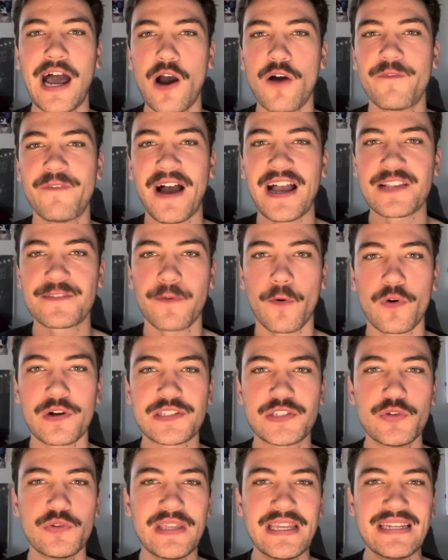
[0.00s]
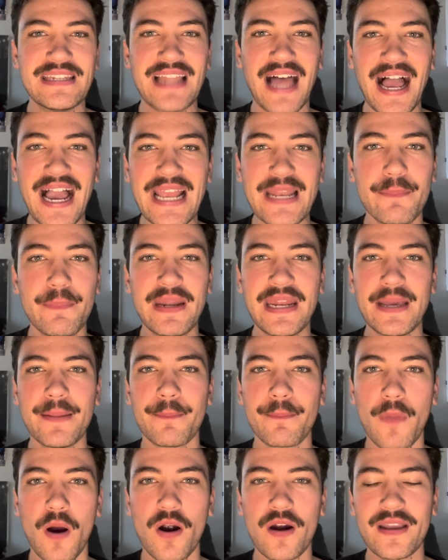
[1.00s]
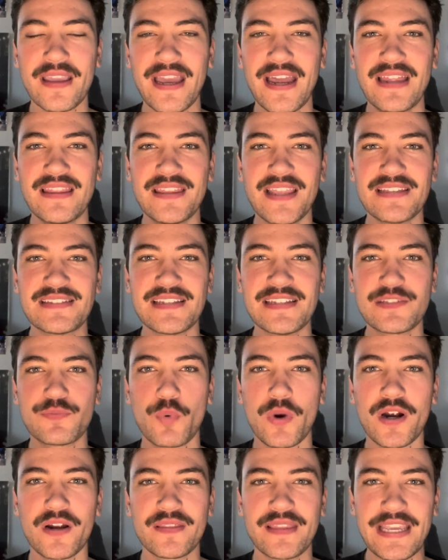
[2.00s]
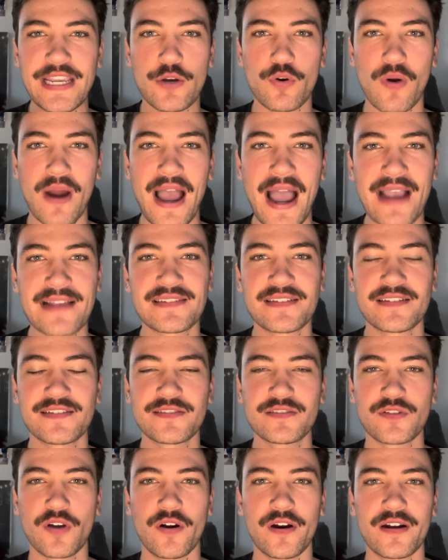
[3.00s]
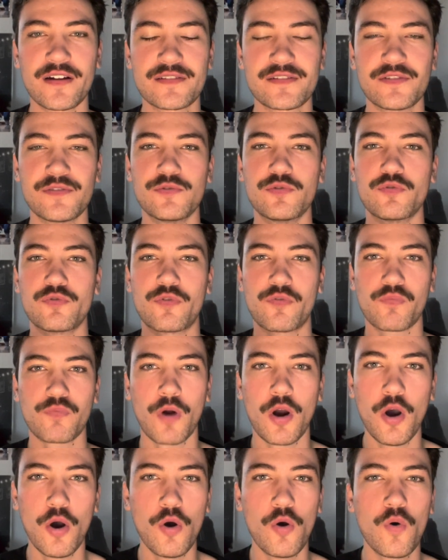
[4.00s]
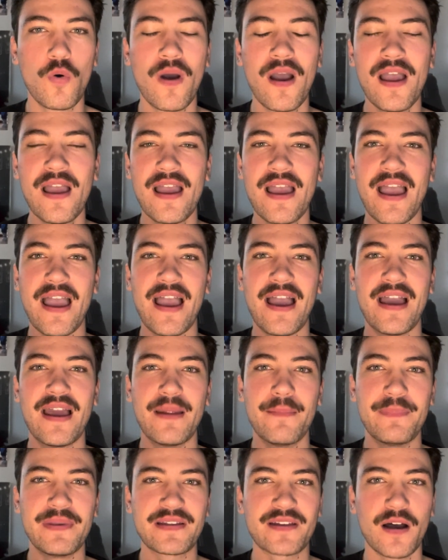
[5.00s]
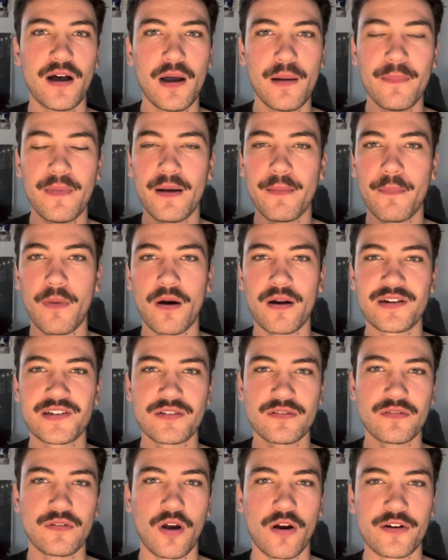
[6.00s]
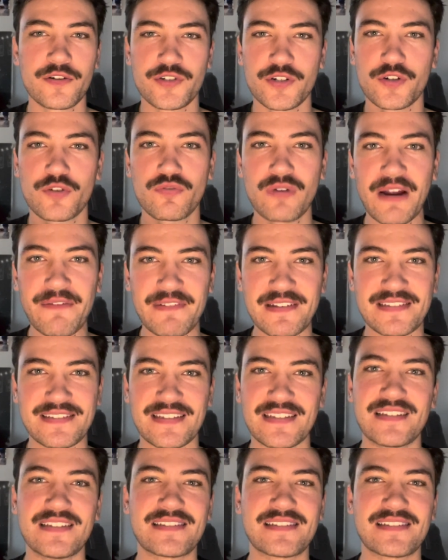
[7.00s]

fast forward to the 9-minute mark, and this is where the cracks start to grow and become much larger crevices